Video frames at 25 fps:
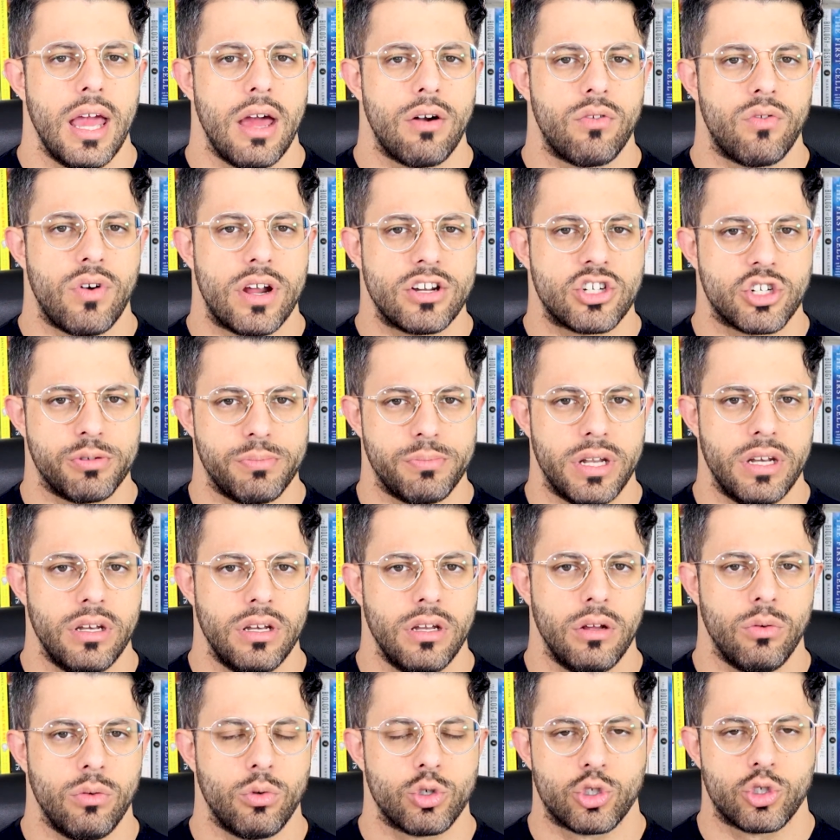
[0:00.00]

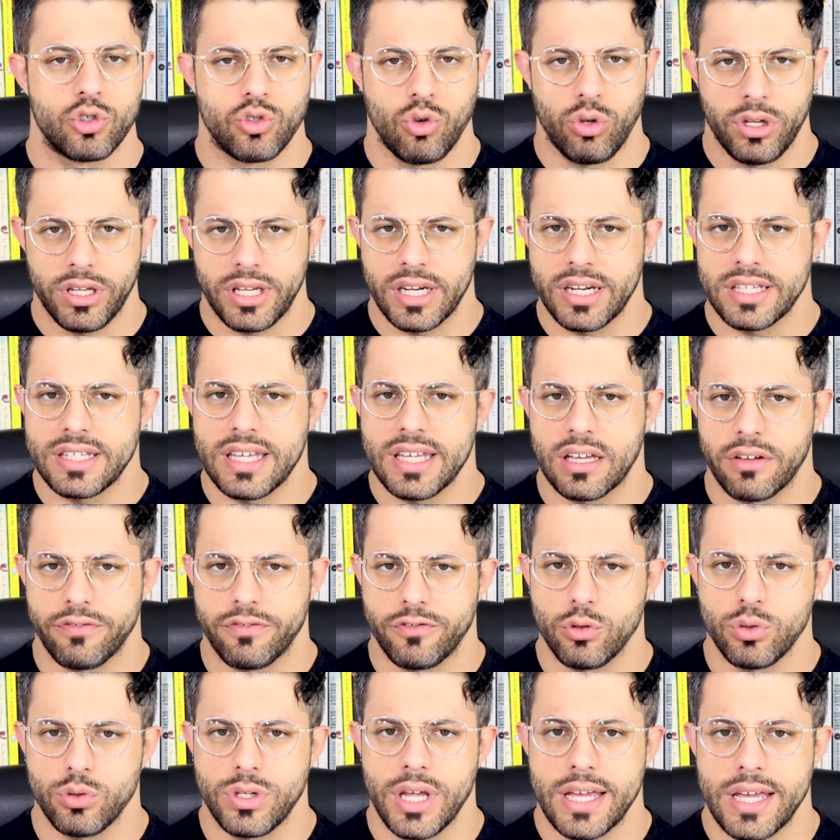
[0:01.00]
regimen, which is only going to take a
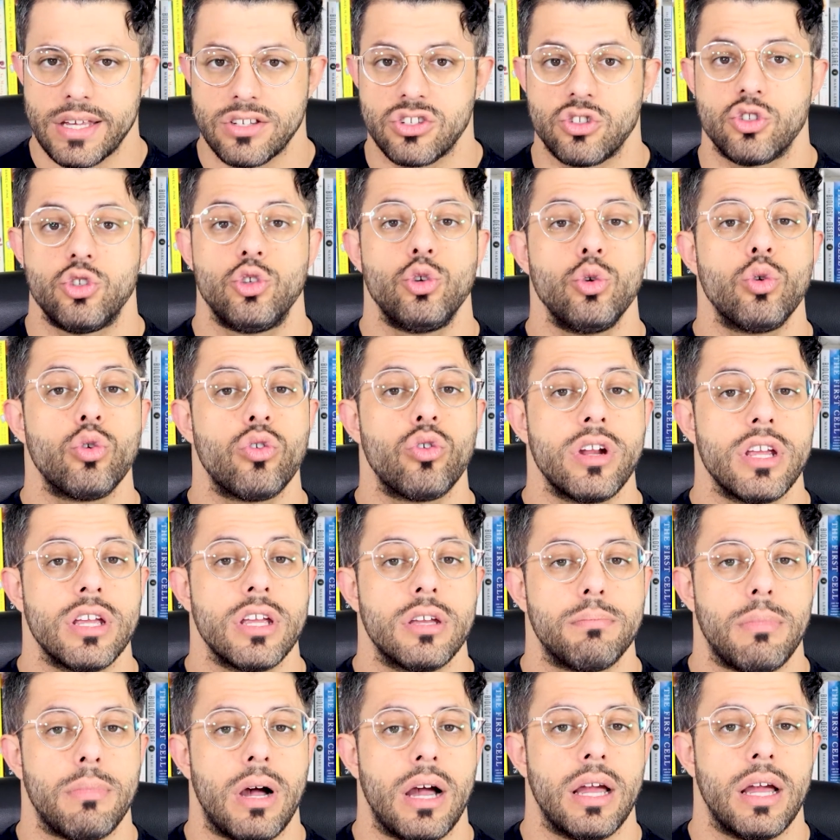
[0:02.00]
few days,
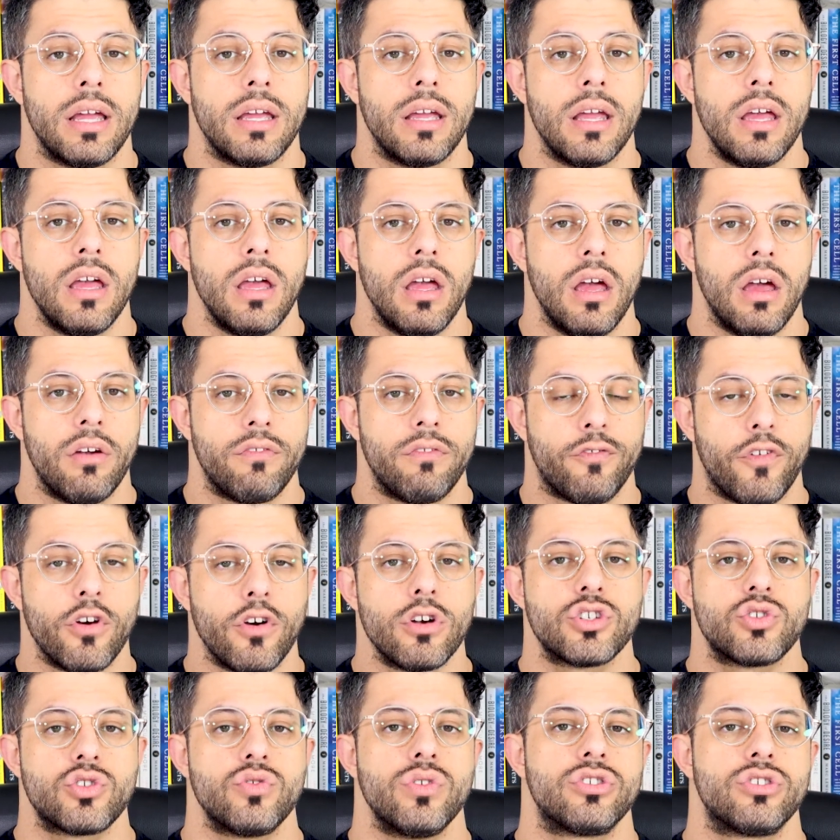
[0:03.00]
during my
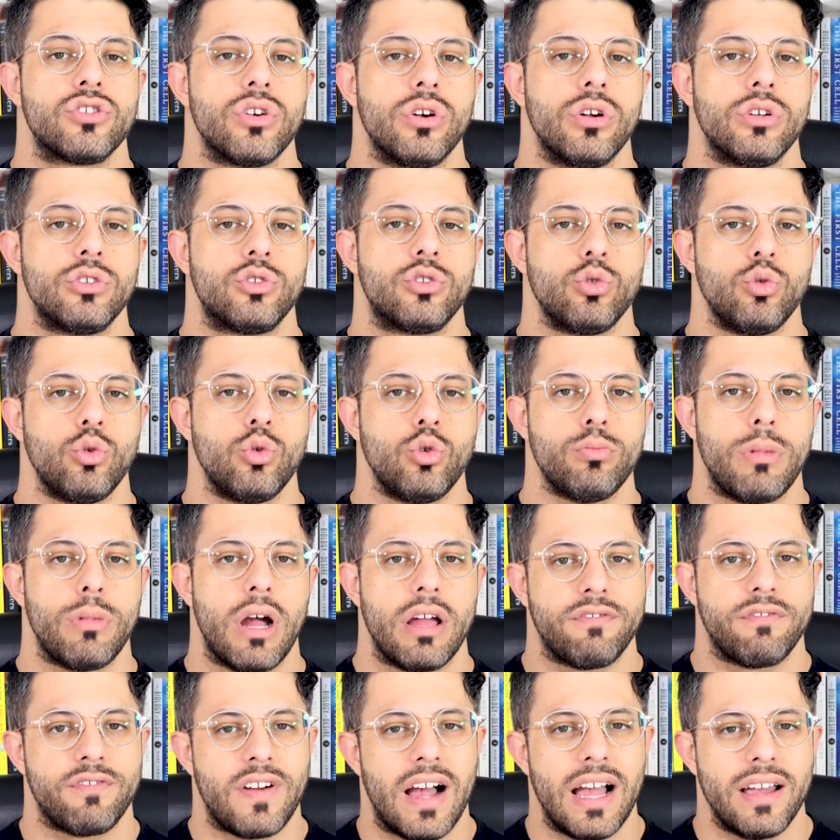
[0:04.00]
first return to
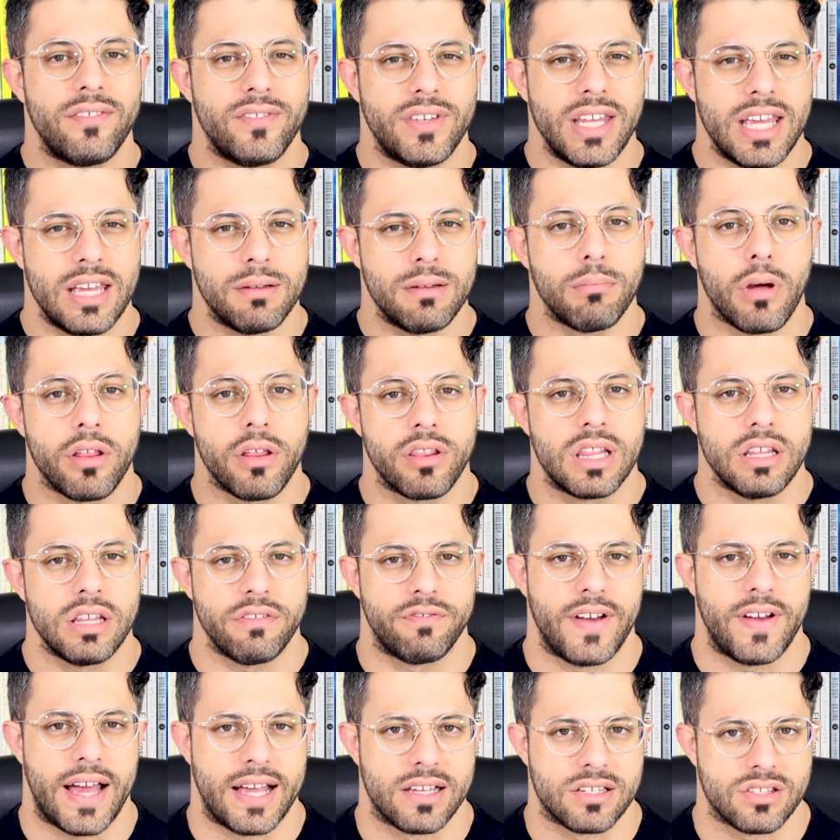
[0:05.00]
my 5-day monthly
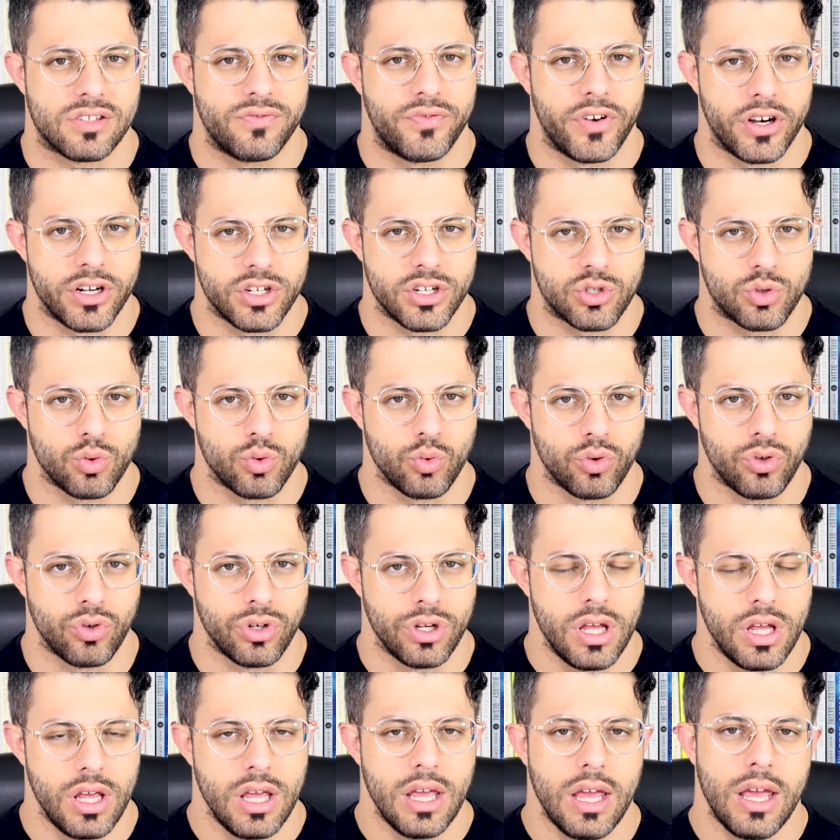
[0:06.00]
fast very
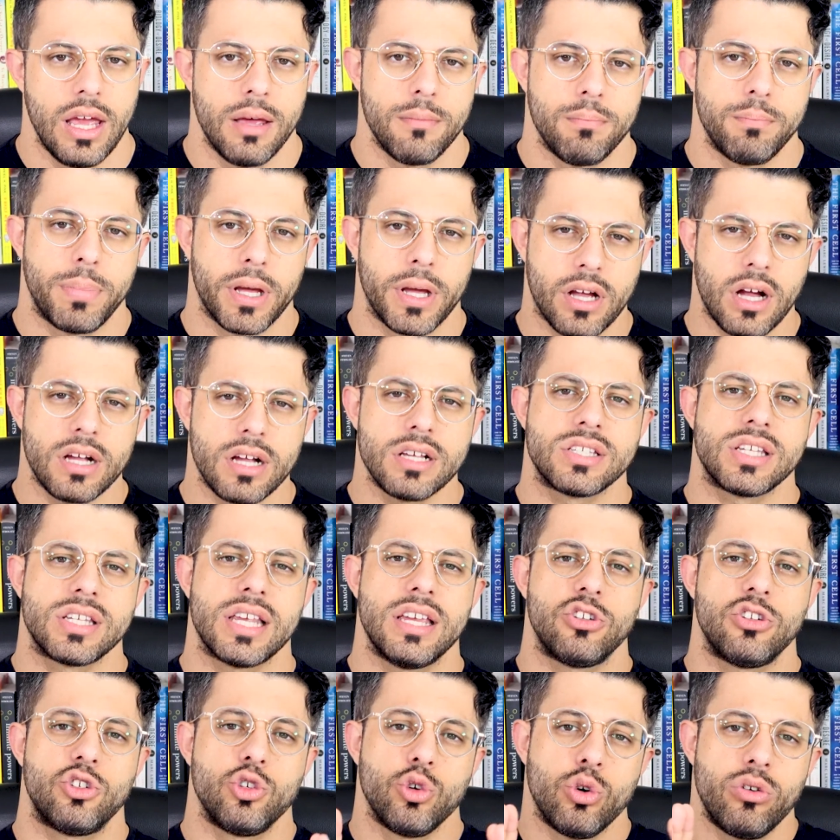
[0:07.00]
soon.
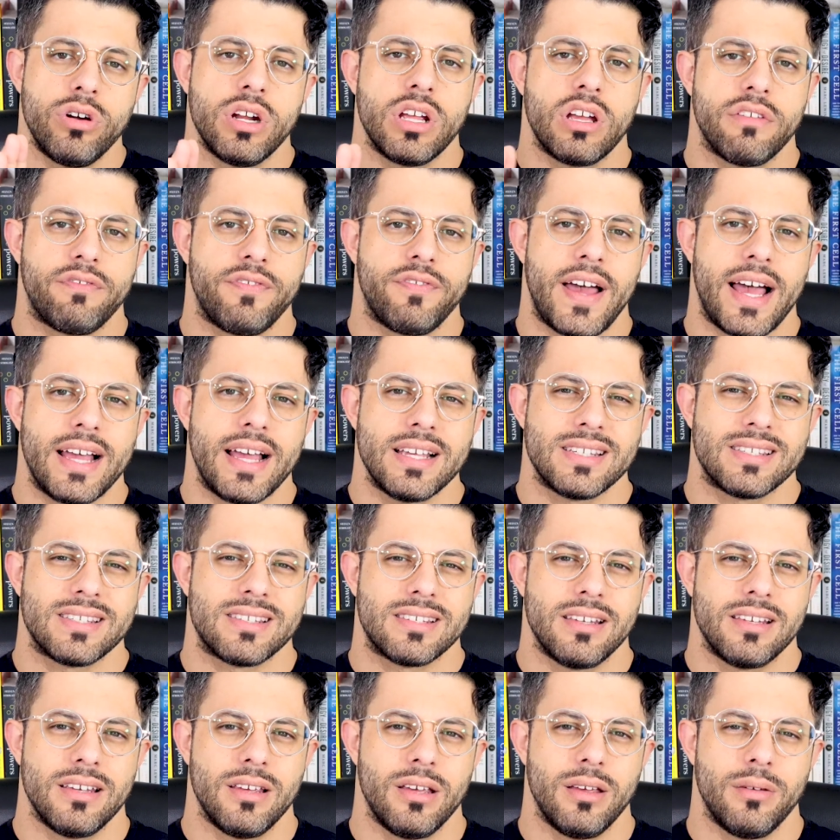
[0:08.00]
Because during a
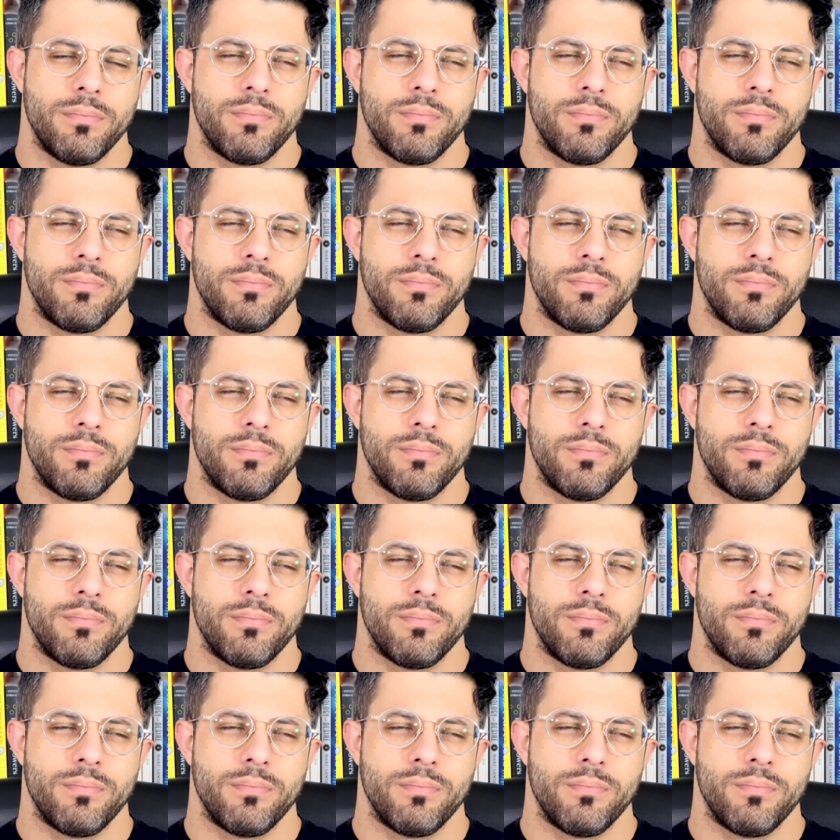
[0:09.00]
fast,